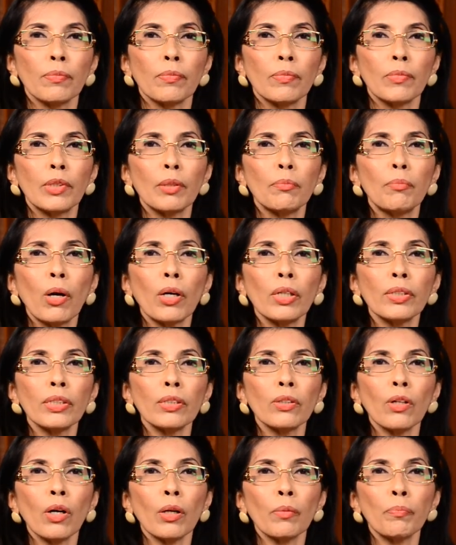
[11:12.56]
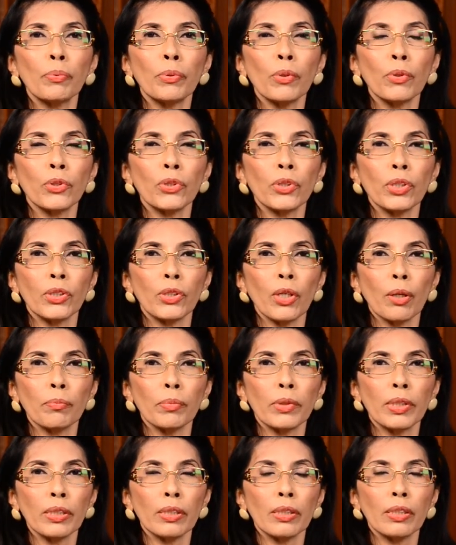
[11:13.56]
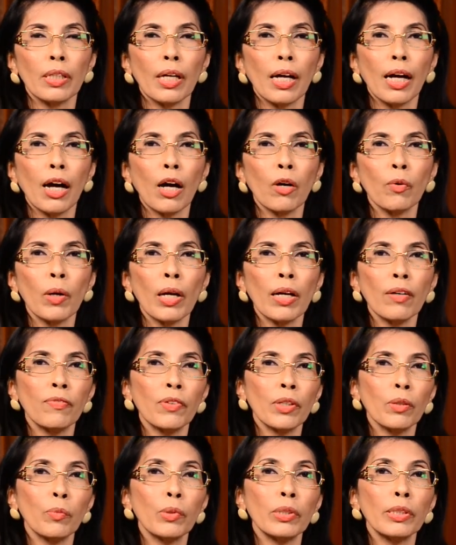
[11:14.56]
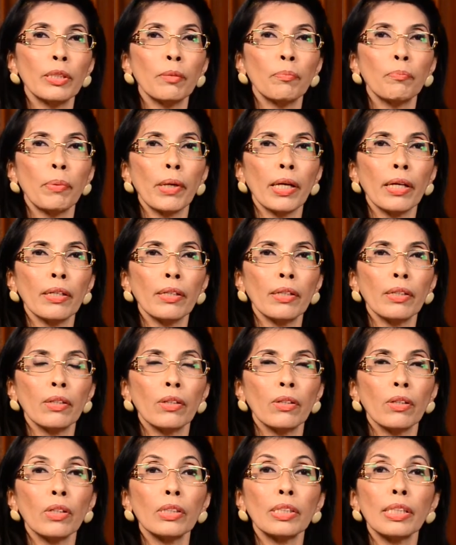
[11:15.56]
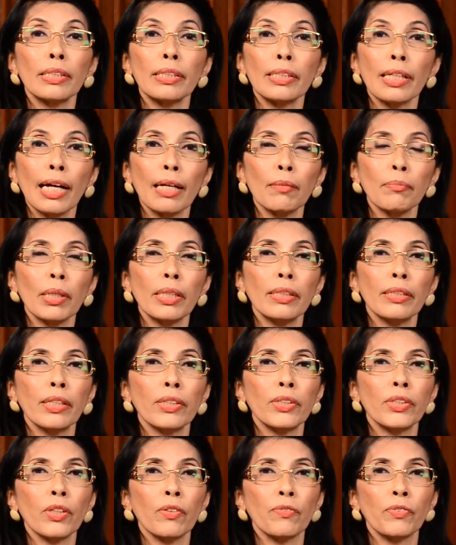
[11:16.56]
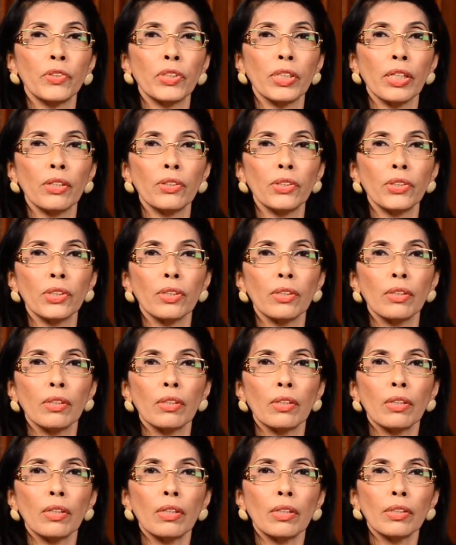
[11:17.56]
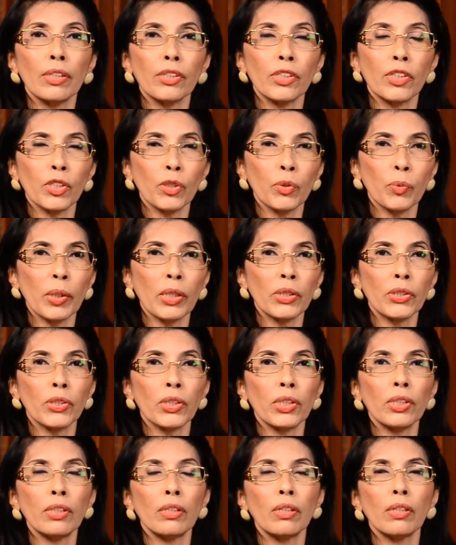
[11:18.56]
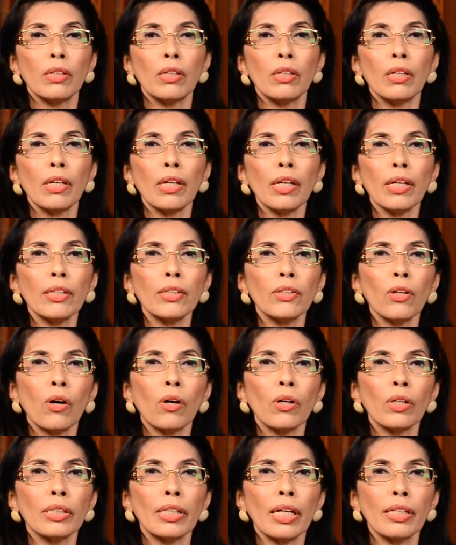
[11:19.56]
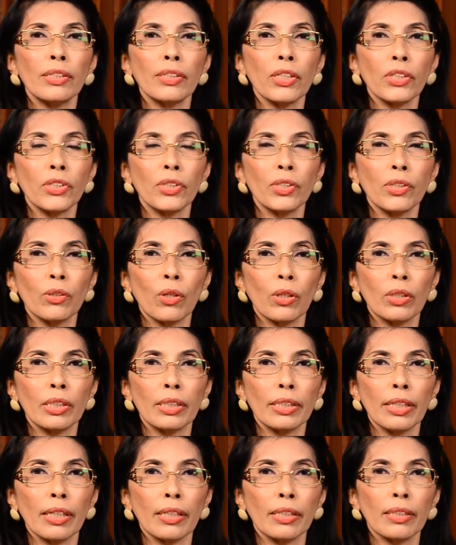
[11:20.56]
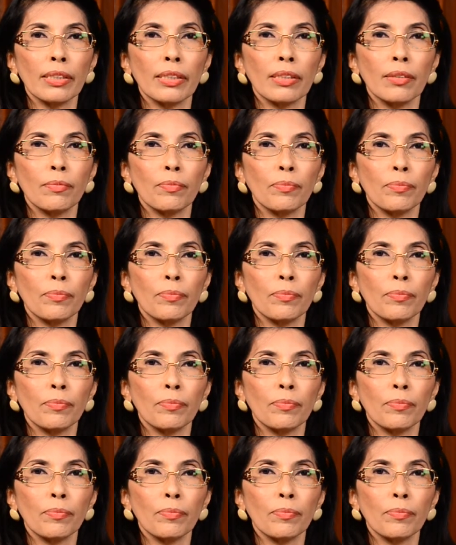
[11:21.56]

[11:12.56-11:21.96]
The model or approach adopted, however, will depend on the type and nature of change, the situation, and organizational context.